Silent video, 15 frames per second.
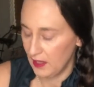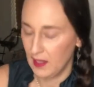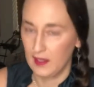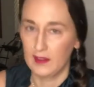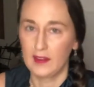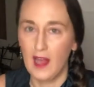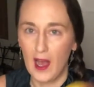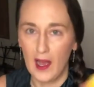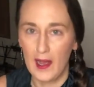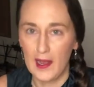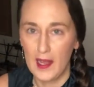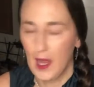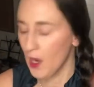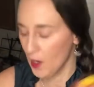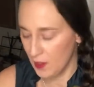
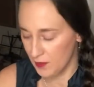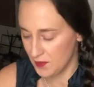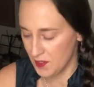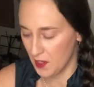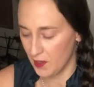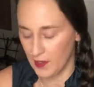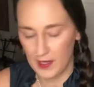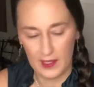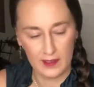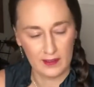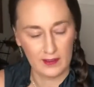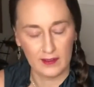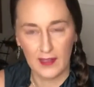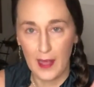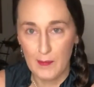lime, or sorry,
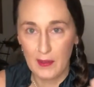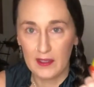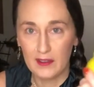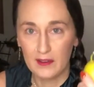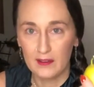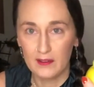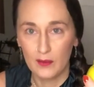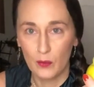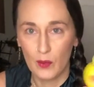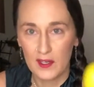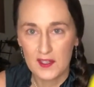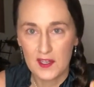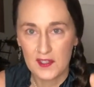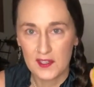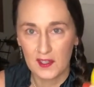lemon. What
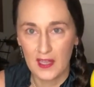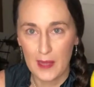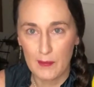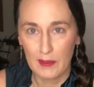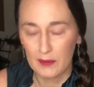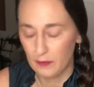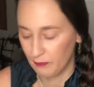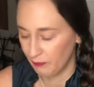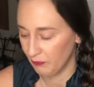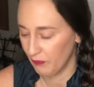is this, a lemon?